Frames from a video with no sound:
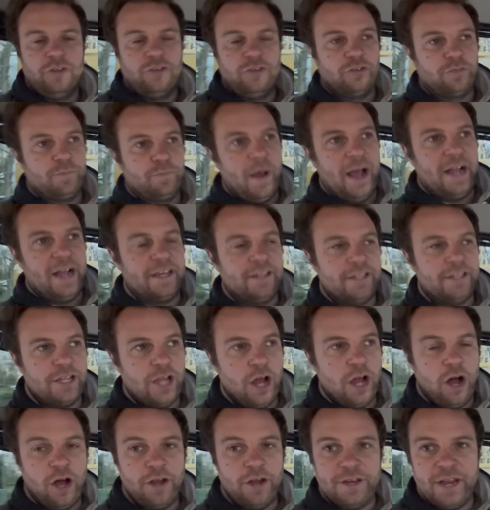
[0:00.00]
Just back at the
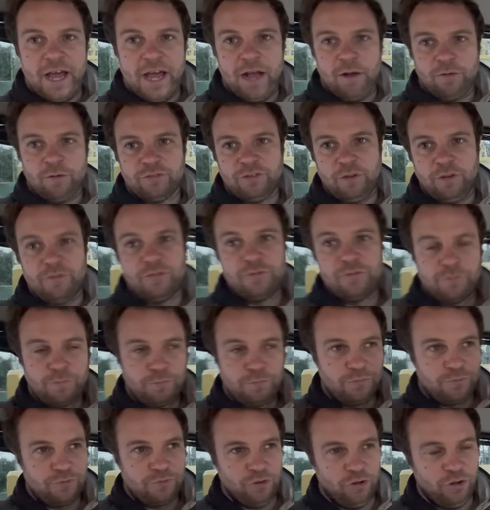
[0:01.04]
yard now, so it's
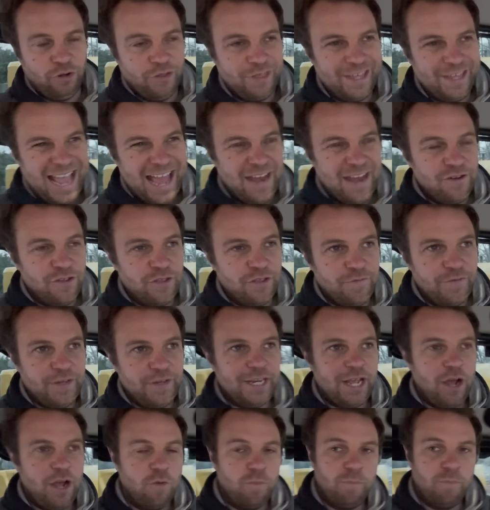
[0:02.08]
sort of the end of the
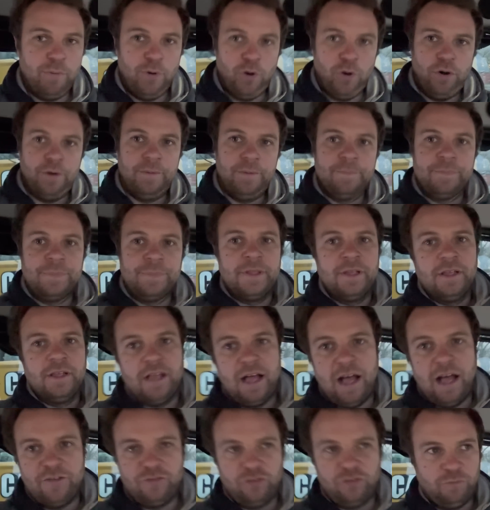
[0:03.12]
video, but
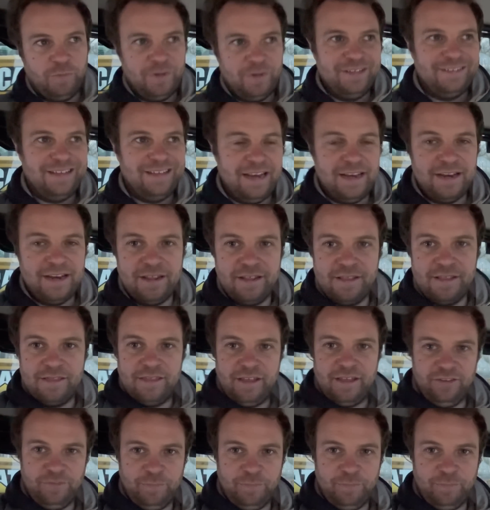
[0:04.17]
I've just been sent this